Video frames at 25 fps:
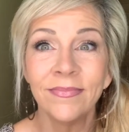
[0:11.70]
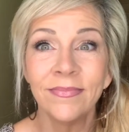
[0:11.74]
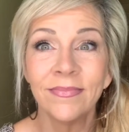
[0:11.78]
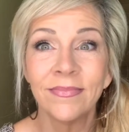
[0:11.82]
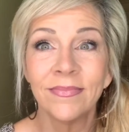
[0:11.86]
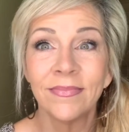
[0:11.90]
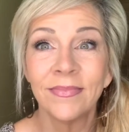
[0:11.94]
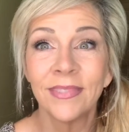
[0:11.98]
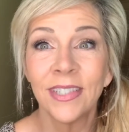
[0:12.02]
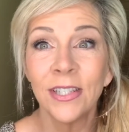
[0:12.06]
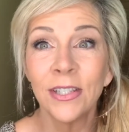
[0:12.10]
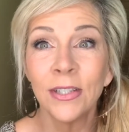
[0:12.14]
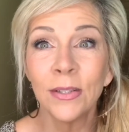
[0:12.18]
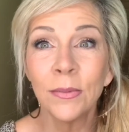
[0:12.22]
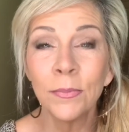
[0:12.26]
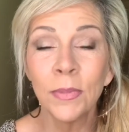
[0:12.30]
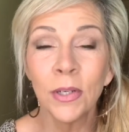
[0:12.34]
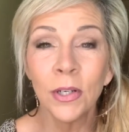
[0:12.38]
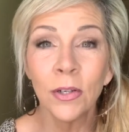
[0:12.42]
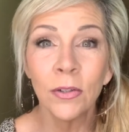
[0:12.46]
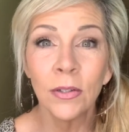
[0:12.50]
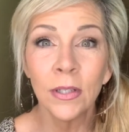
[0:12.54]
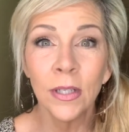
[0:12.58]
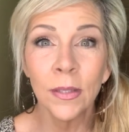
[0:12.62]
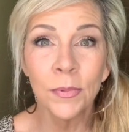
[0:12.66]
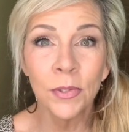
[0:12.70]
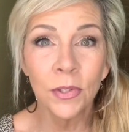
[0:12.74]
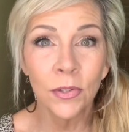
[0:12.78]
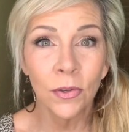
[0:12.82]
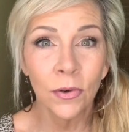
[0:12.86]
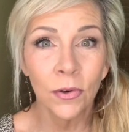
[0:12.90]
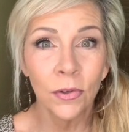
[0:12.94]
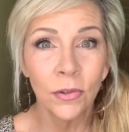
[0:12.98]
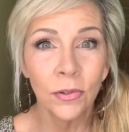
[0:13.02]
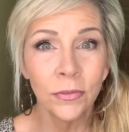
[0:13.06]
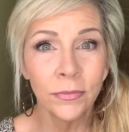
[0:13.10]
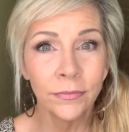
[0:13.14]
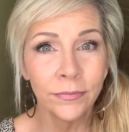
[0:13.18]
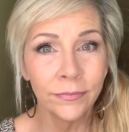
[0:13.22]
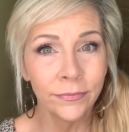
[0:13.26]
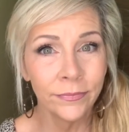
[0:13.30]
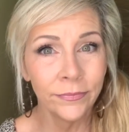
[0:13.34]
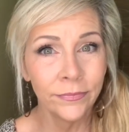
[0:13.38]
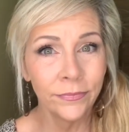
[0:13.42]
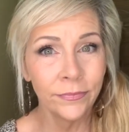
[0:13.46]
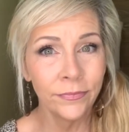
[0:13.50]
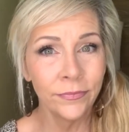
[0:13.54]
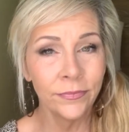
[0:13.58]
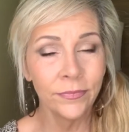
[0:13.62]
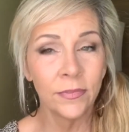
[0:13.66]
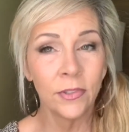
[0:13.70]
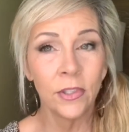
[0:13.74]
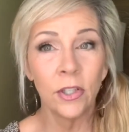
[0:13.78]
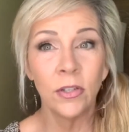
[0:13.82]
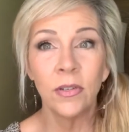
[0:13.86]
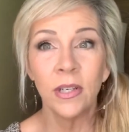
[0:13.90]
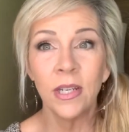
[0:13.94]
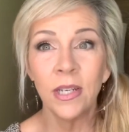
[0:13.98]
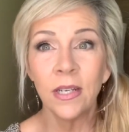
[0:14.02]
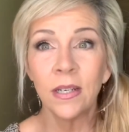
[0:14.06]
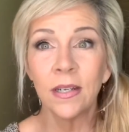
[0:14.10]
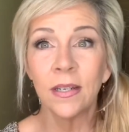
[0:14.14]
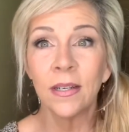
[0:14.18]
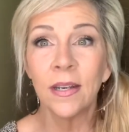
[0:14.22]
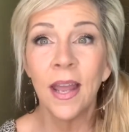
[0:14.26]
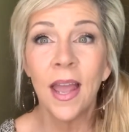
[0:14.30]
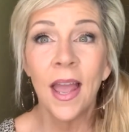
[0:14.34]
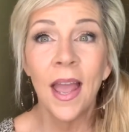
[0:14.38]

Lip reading: Get some bigger lips, girl. You need it.